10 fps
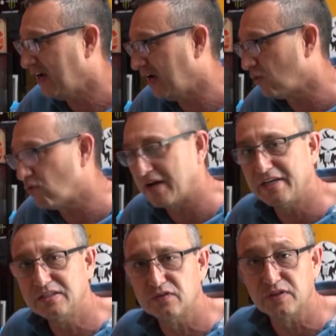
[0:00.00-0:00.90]
a
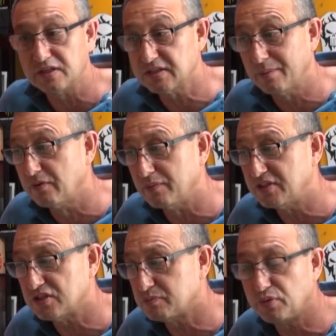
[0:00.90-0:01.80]
range of things. Some of them are
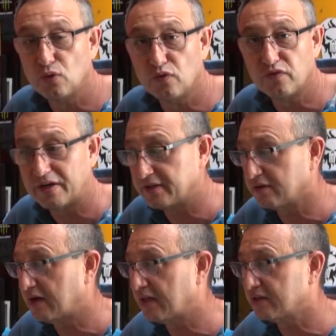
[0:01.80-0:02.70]
just pure fun.
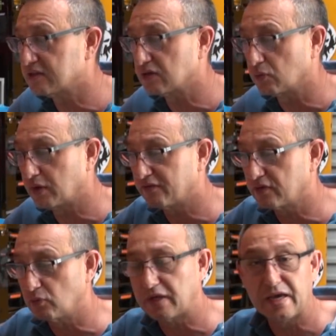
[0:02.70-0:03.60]
There are others that
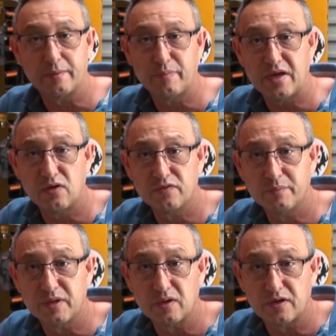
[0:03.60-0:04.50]
we had a pair of
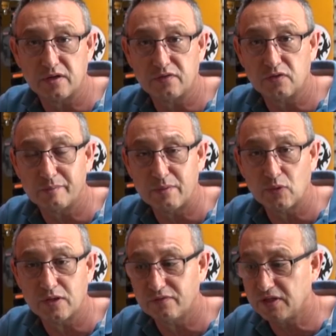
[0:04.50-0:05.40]
them, and I don't know if you remember
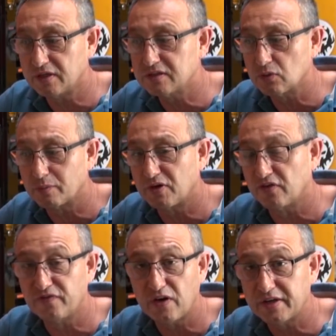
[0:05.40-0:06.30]
one of the videos, there were a pair
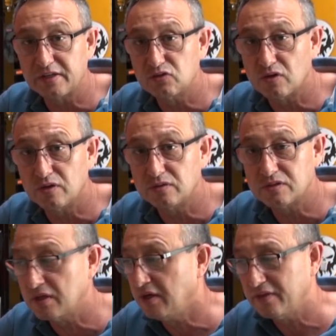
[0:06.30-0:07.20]
of fighting
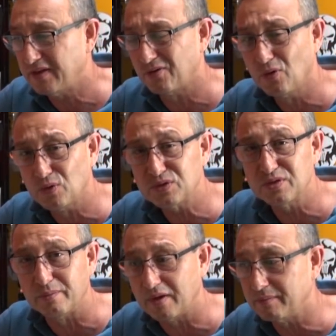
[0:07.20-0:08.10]
drones. They were
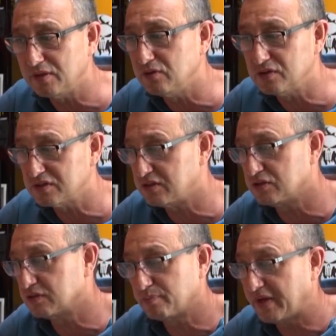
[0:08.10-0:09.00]
awesome. You
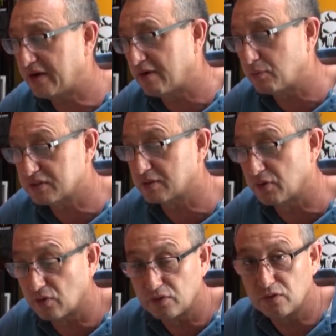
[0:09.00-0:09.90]
just pair up with
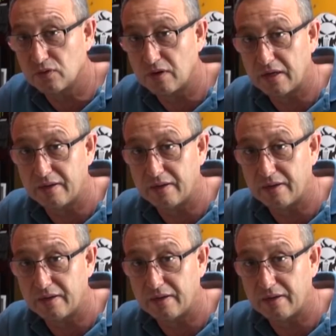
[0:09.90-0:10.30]
someone on your